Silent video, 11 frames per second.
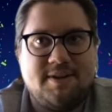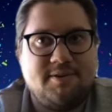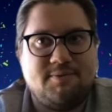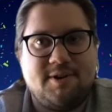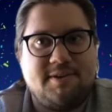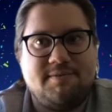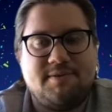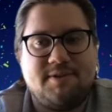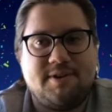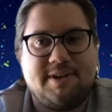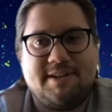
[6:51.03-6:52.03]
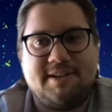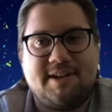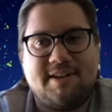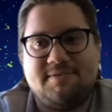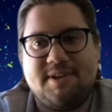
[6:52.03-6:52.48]
whatever and
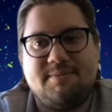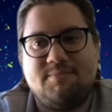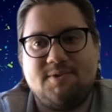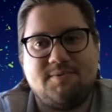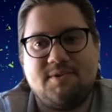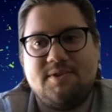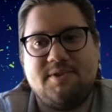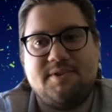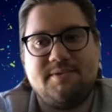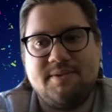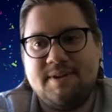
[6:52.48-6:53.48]
have them refer you